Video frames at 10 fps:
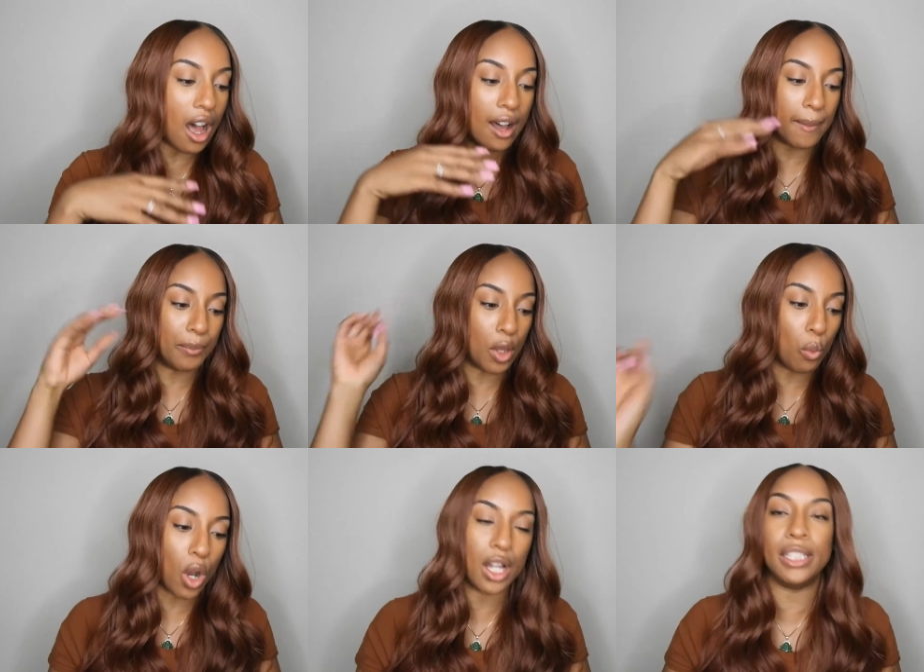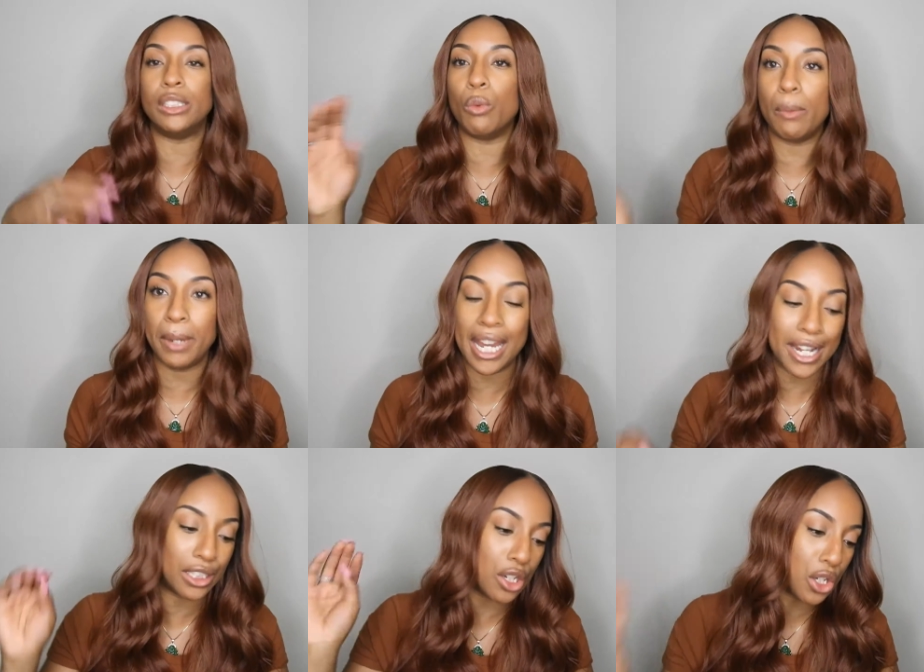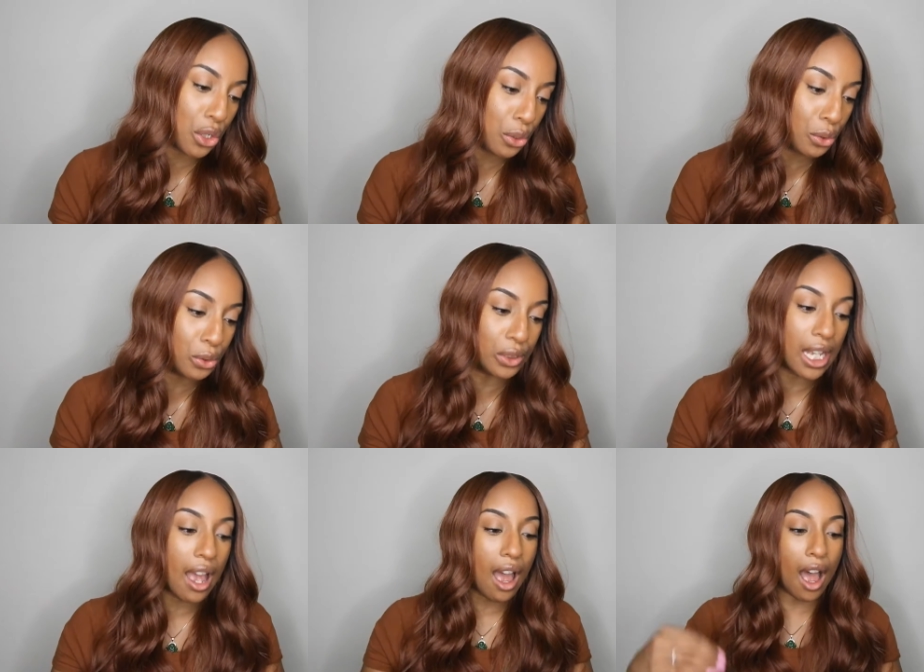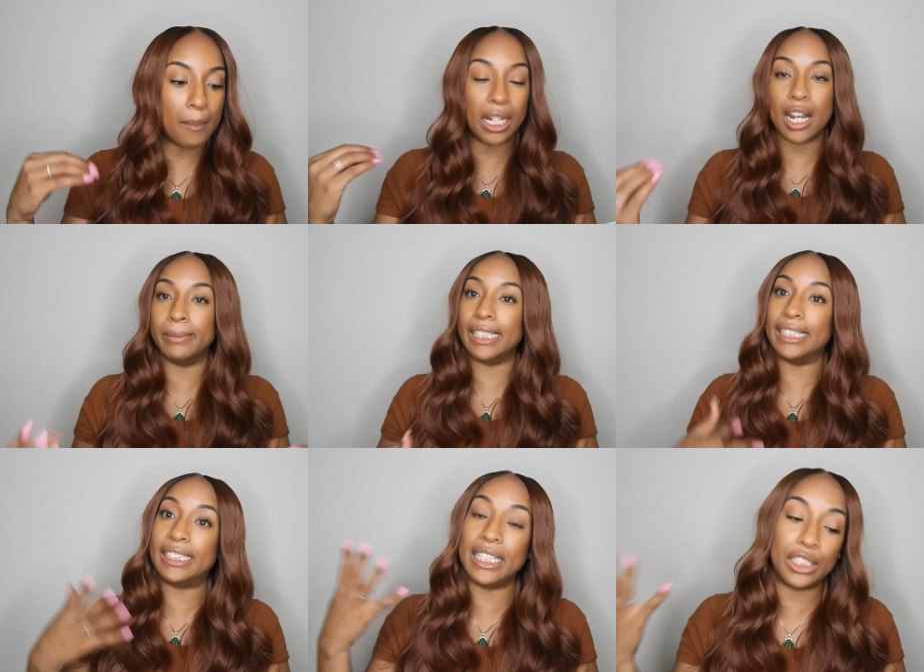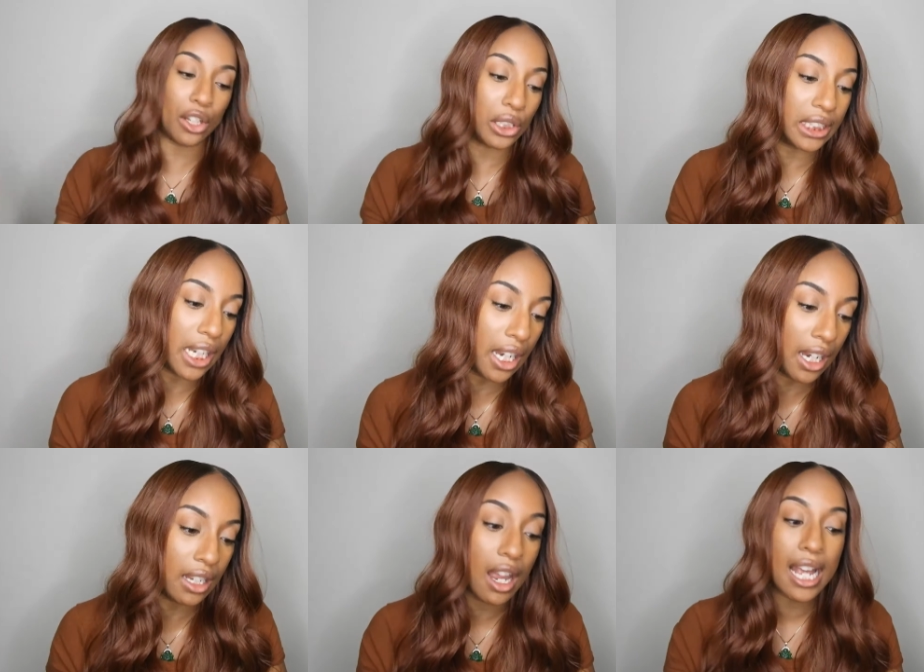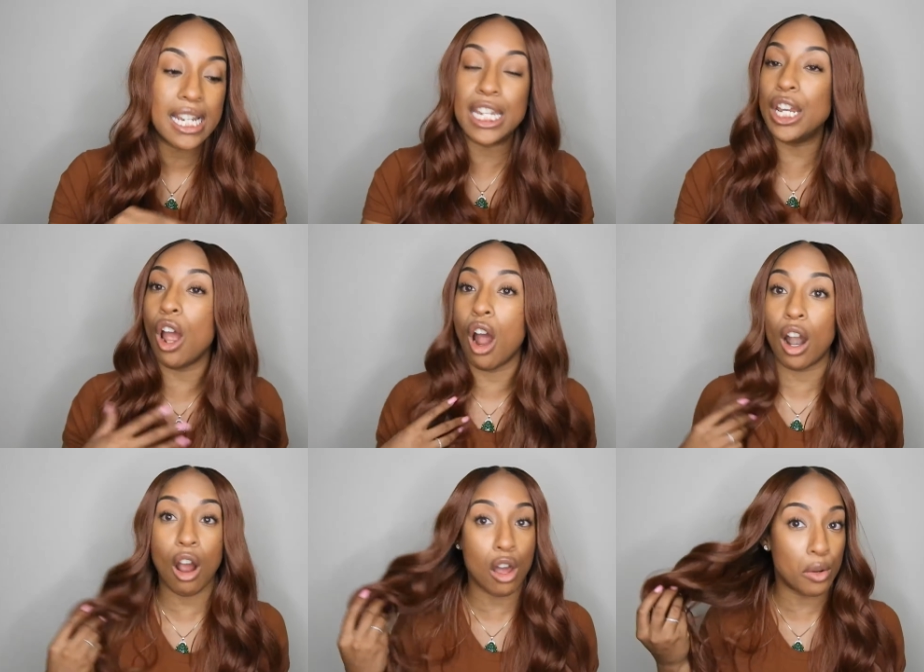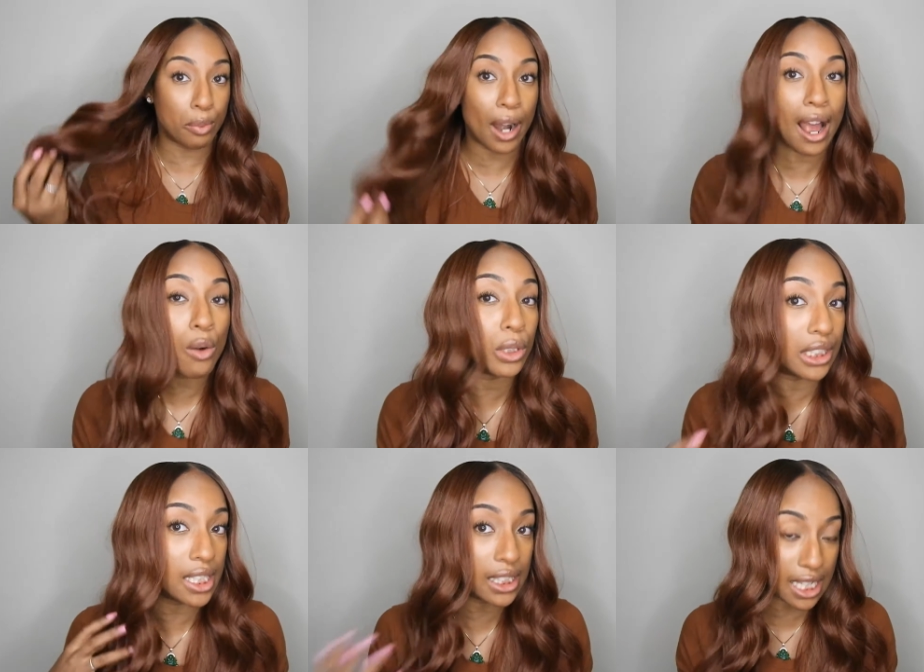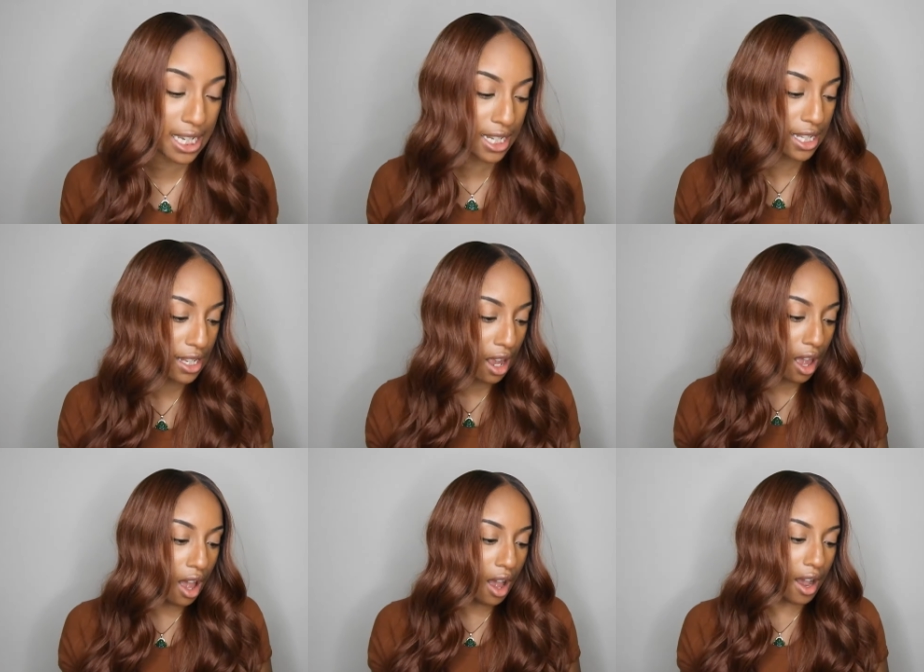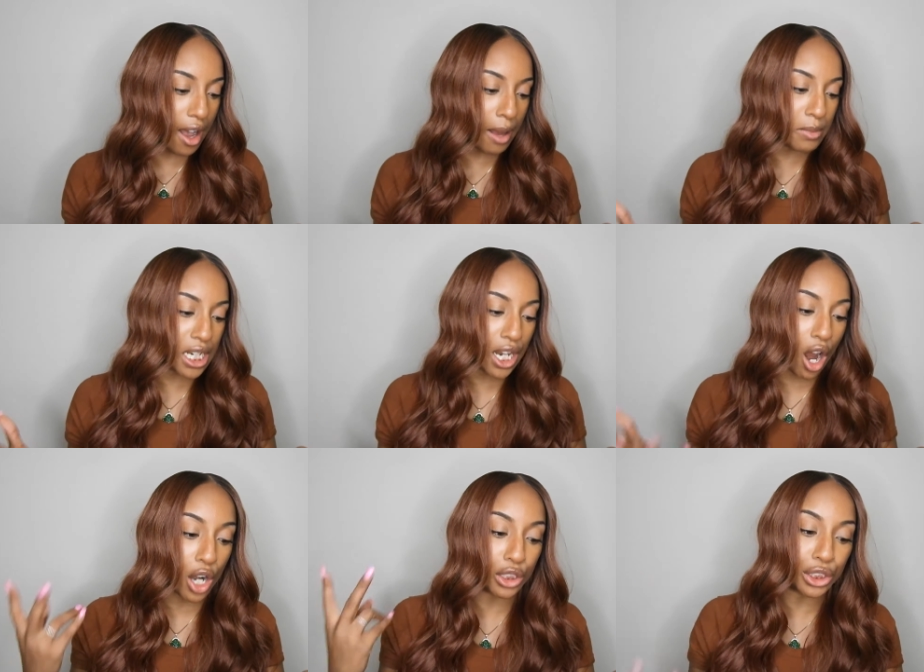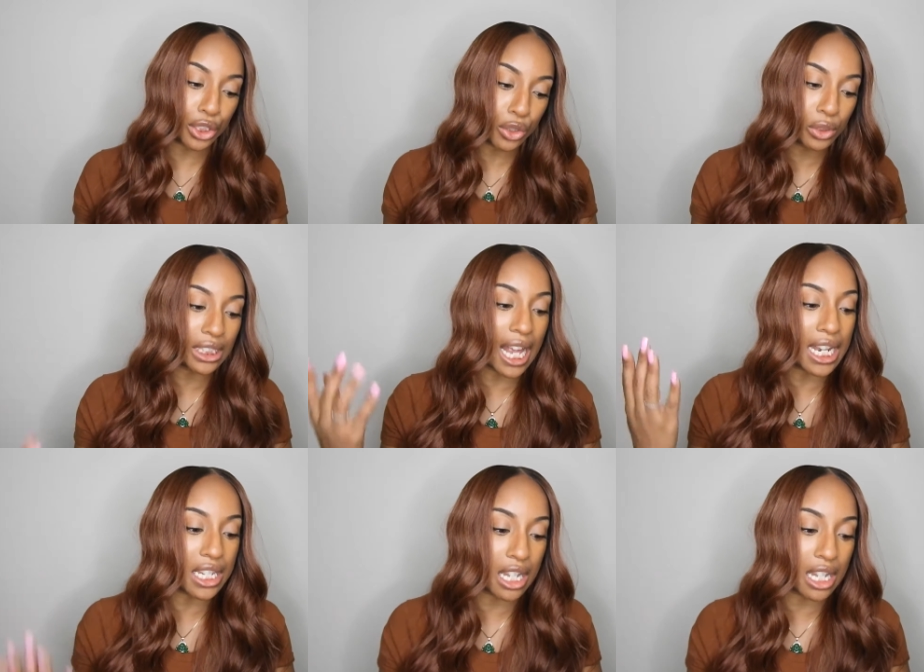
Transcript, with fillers: um, the ones, the one B's, the twos. Um, it comes in 613 DR Autumn Brown, which is this. Um, DR2 slash